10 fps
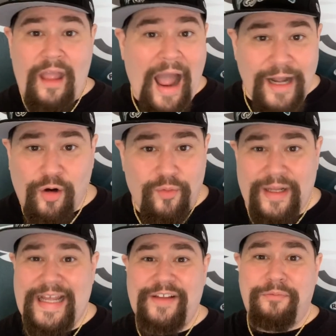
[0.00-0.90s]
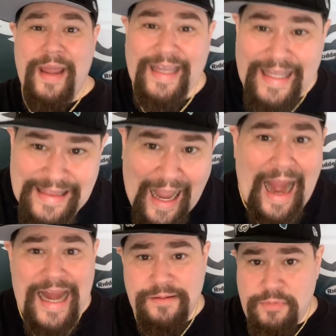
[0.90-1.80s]
I don't. He's making
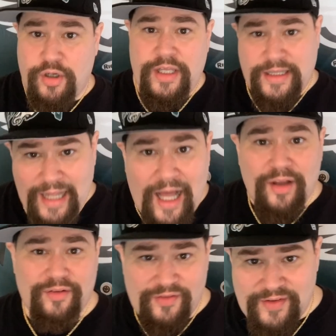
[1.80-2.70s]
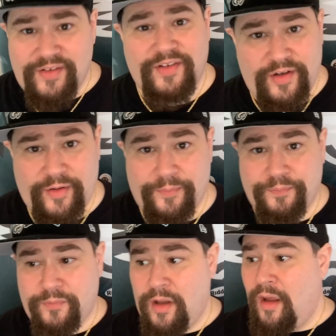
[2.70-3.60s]
$9 million this year.
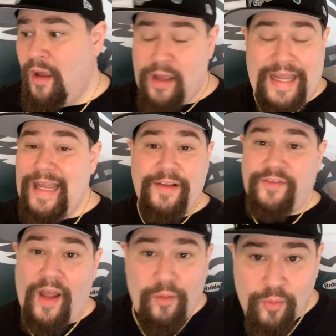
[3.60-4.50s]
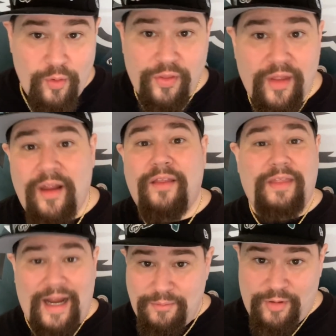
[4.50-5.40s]
He is not worth
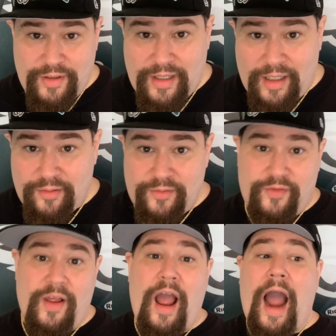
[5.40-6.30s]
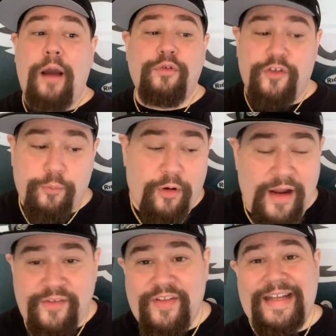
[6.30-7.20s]
$9 million. I was
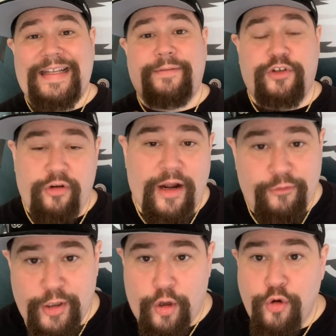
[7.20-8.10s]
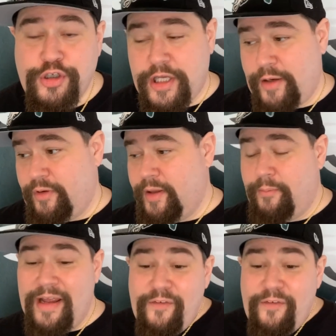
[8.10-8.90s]
surprised they didn't even try to renegotiate with him.